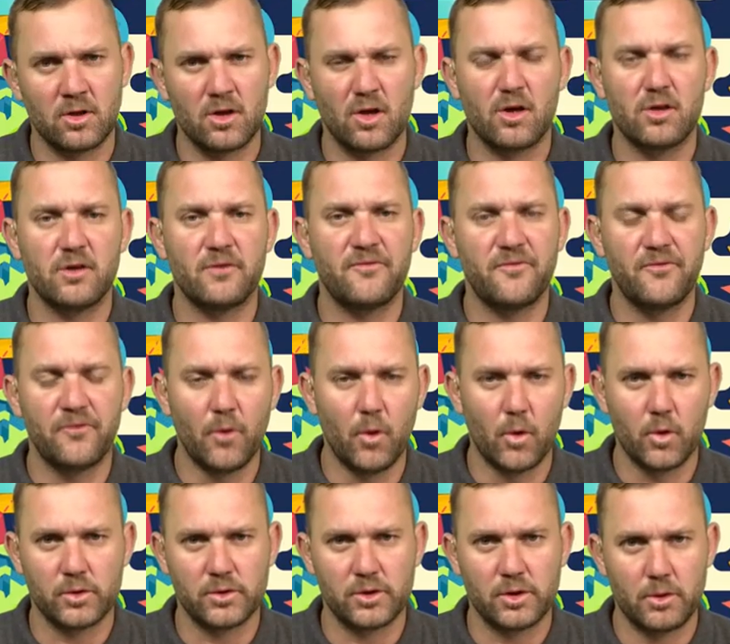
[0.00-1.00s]
a lot of
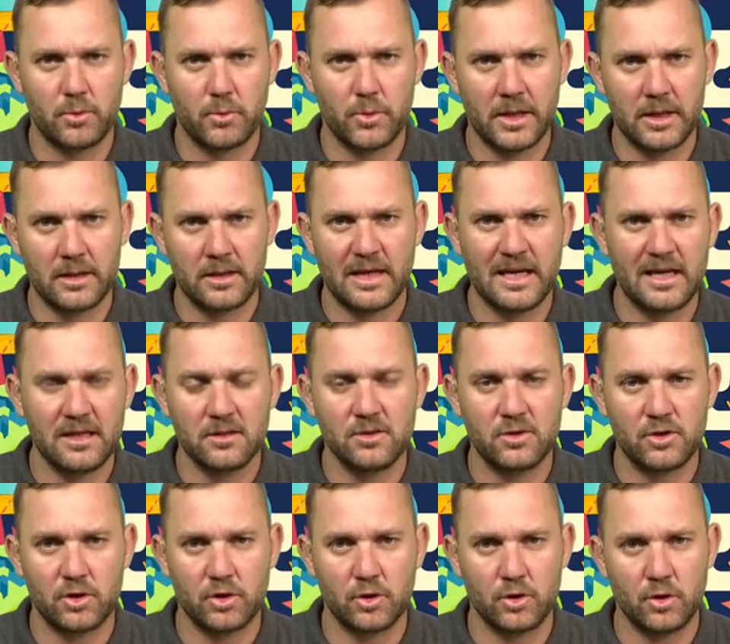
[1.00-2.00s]
thought went
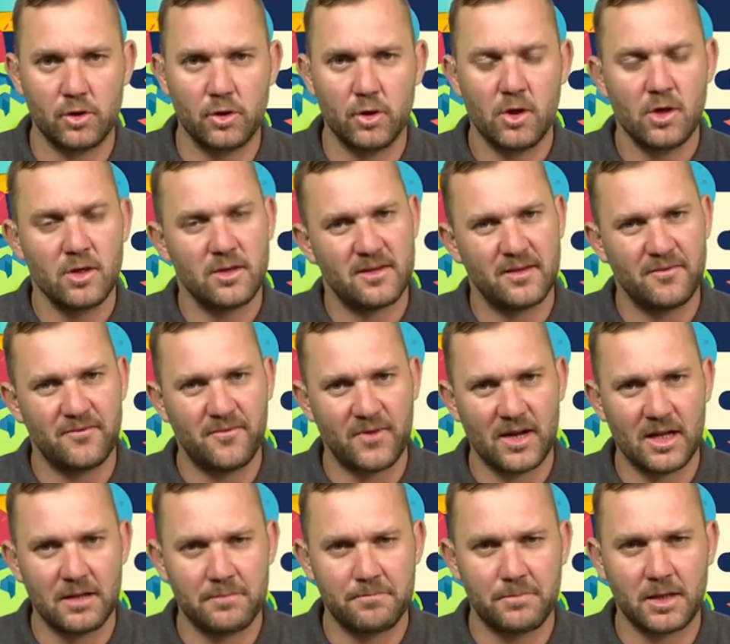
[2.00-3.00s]
into
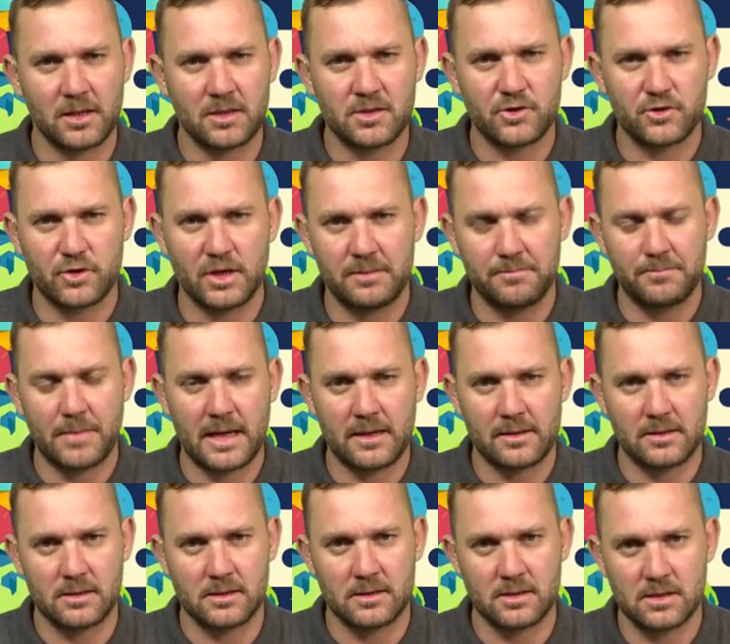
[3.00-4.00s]
developing street
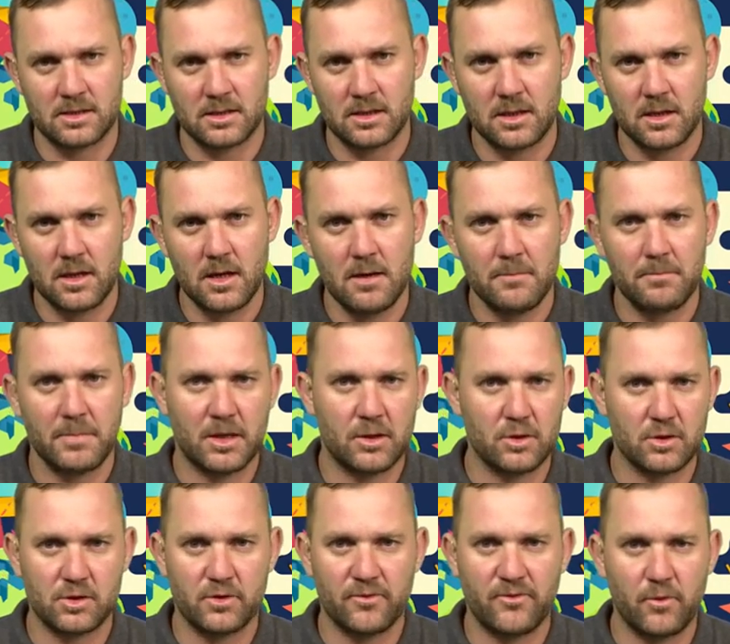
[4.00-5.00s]
patterns
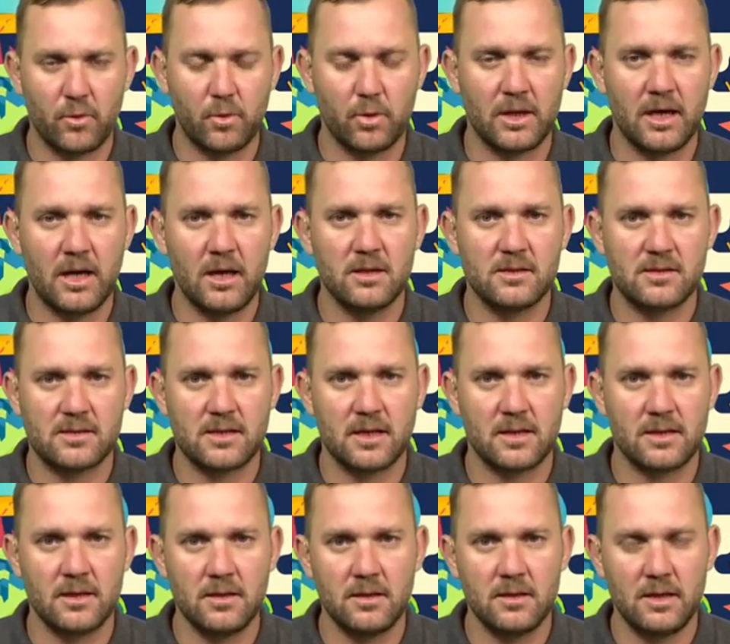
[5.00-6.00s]
because of all the
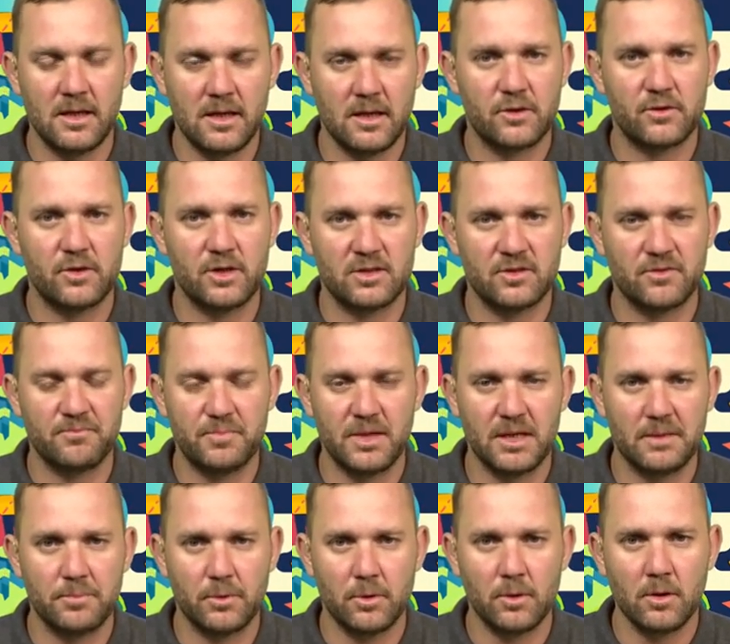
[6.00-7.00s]
sudden increase of
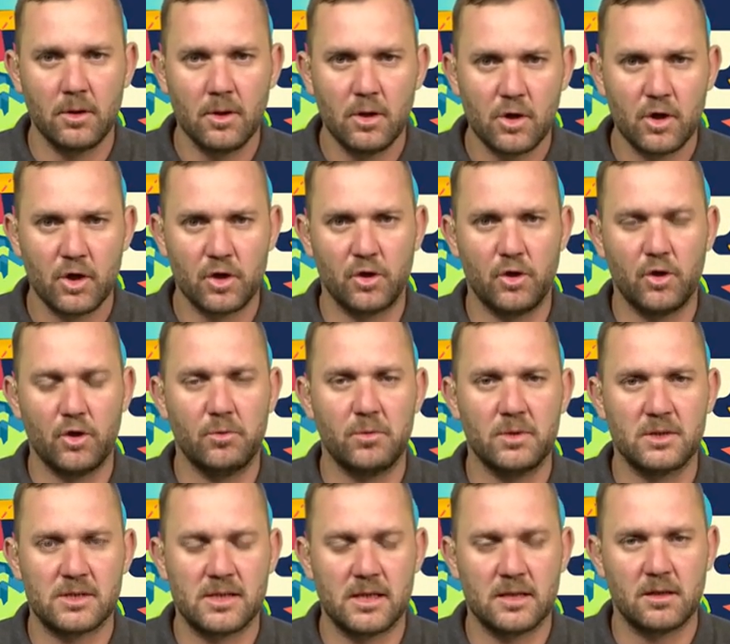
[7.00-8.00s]
people and
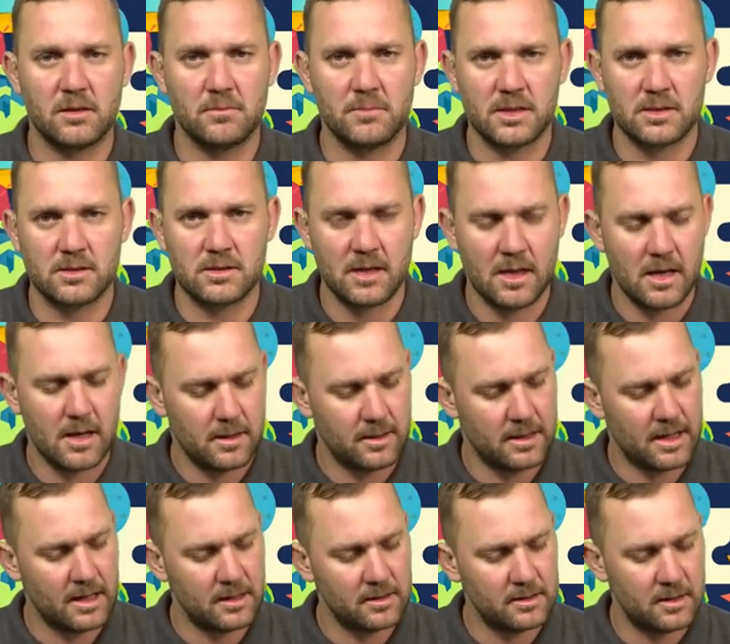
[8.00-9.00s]
urban settlements
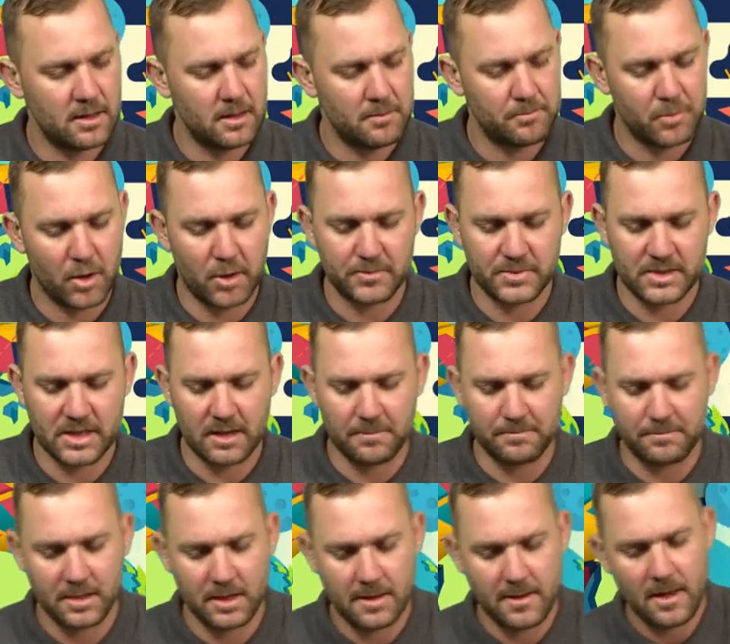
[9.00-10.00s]
that pops
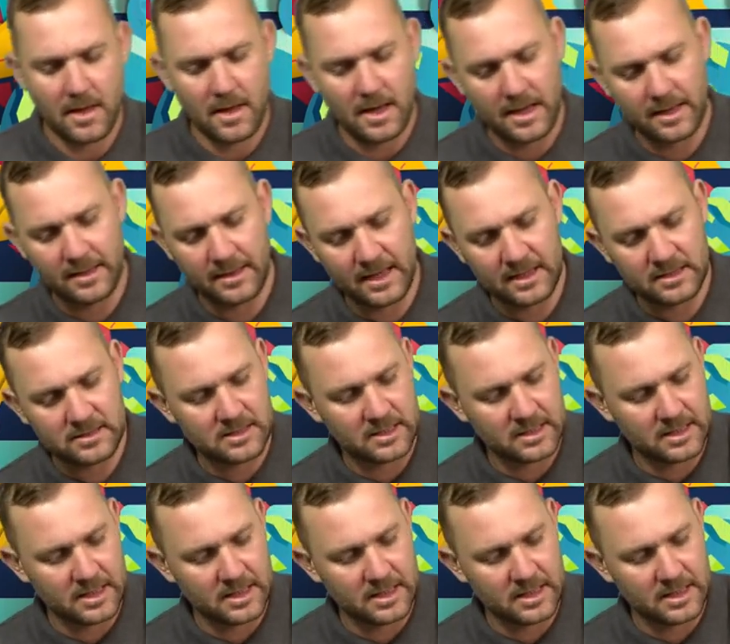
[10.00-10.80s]
up. And that's the